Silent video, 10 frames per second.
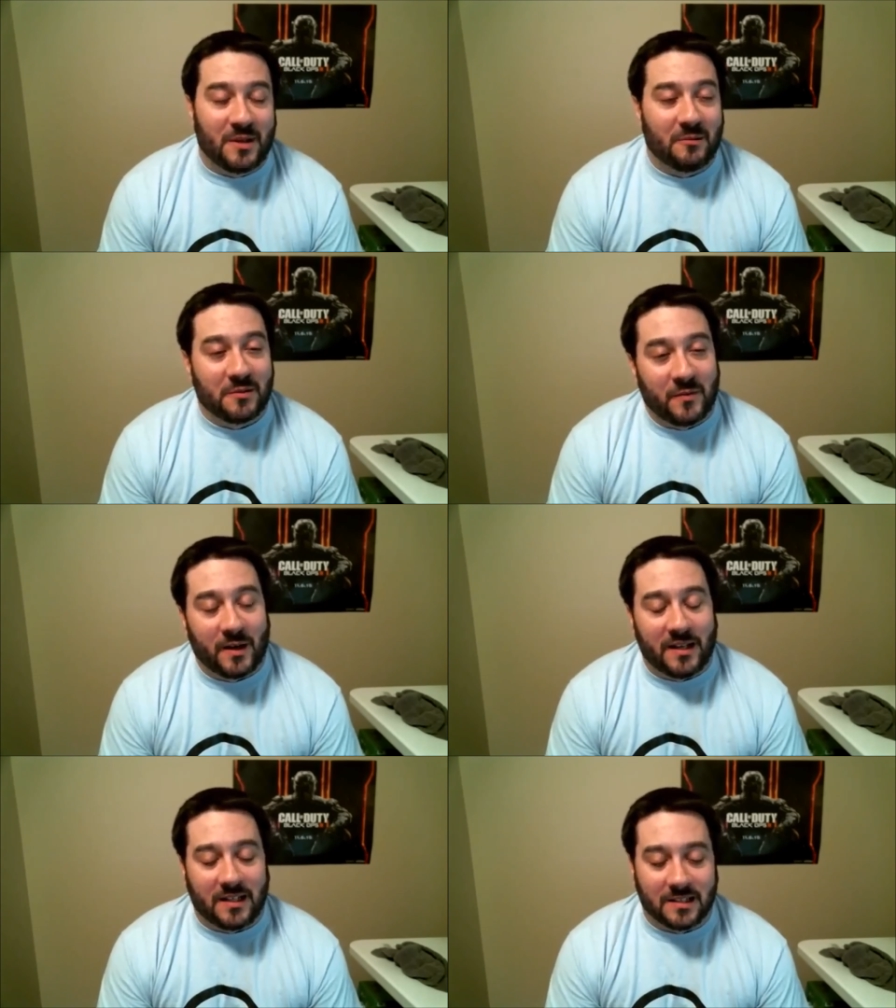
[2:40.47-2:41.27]
It was
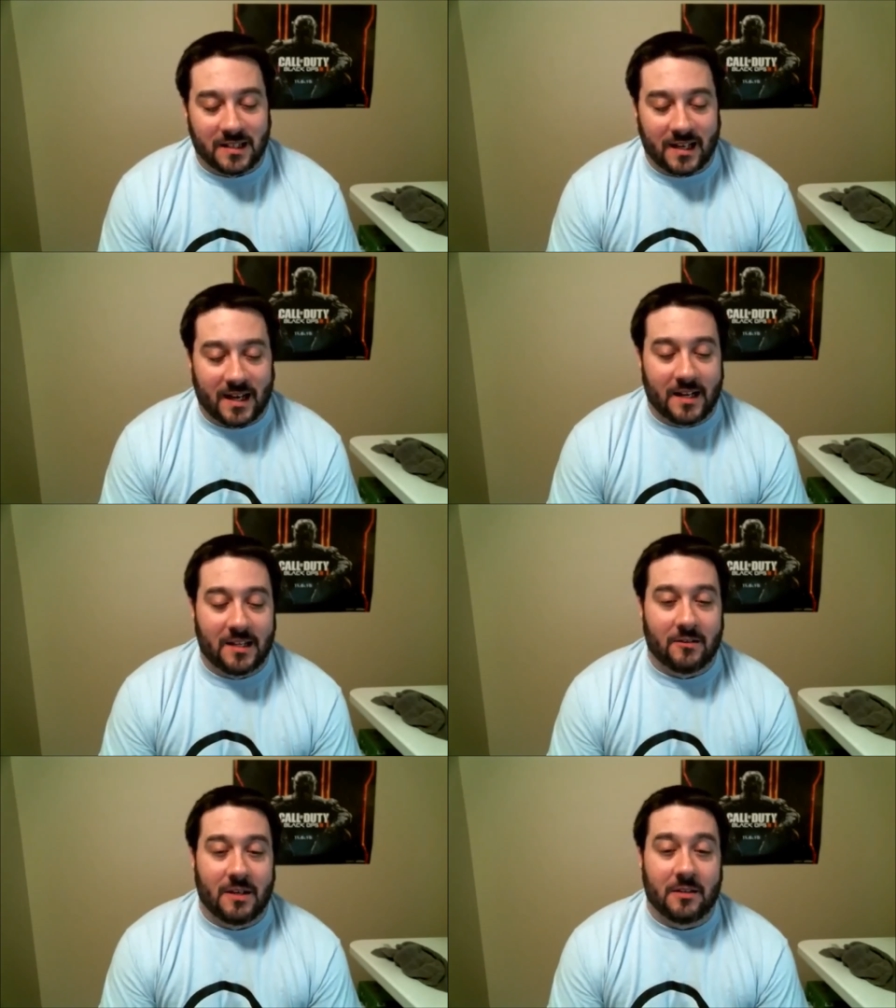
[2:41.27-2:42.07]
funny because I got in
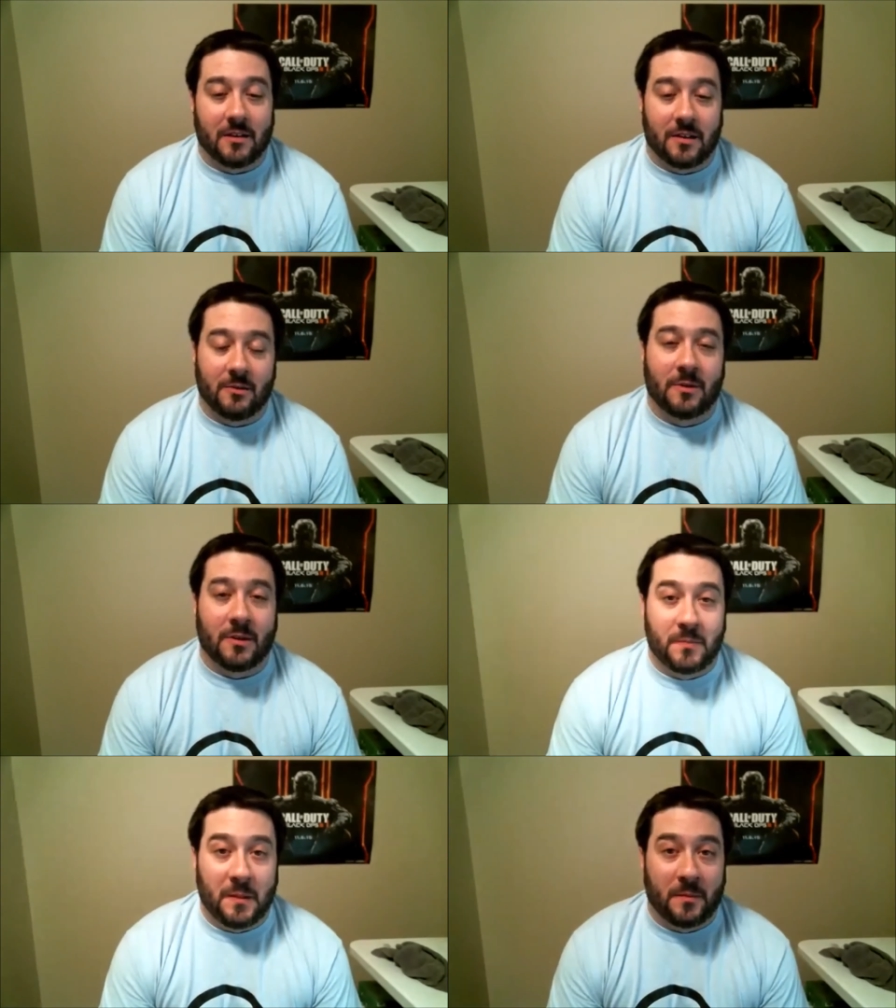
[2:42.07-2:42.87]
there and he's like, "You're one of
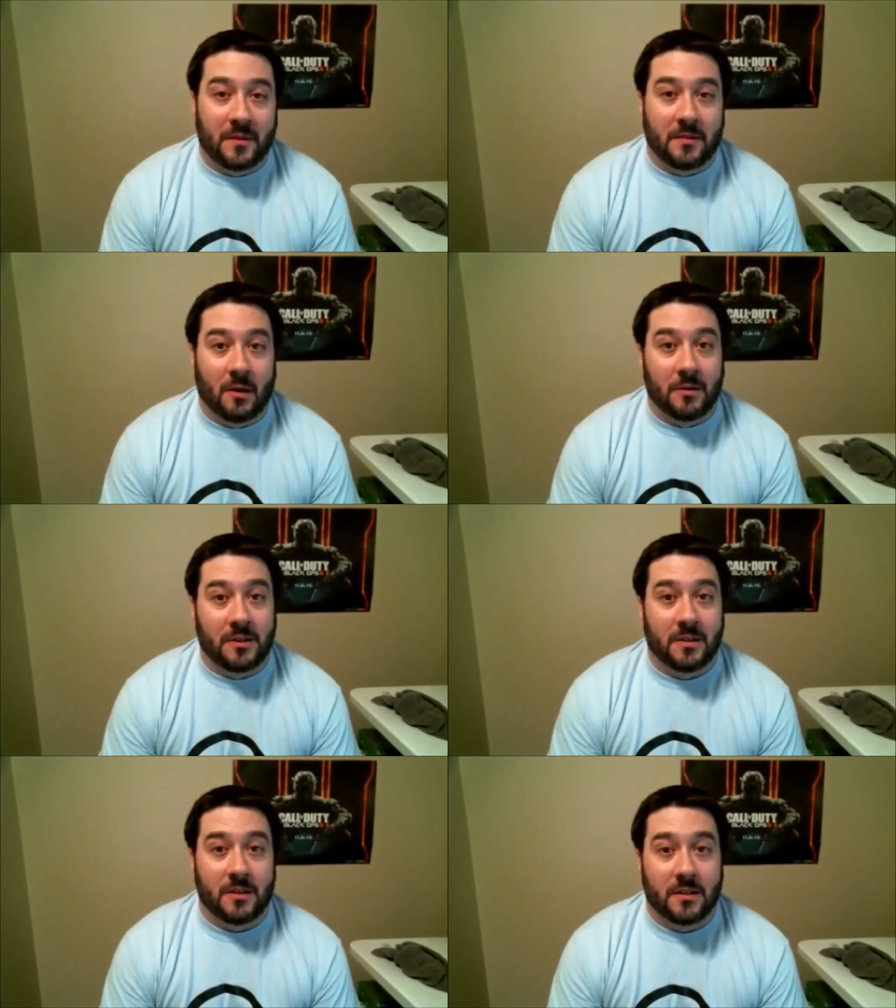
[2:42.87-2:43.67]
those people that's going
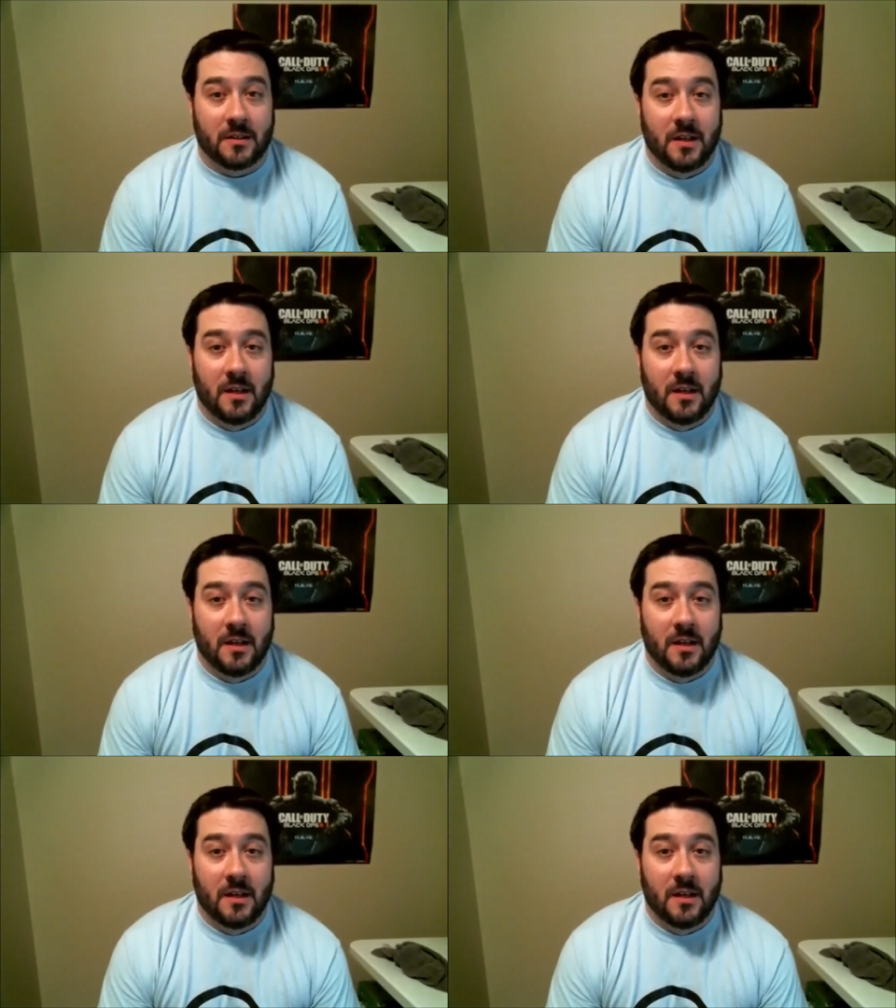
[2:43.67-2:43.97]
to the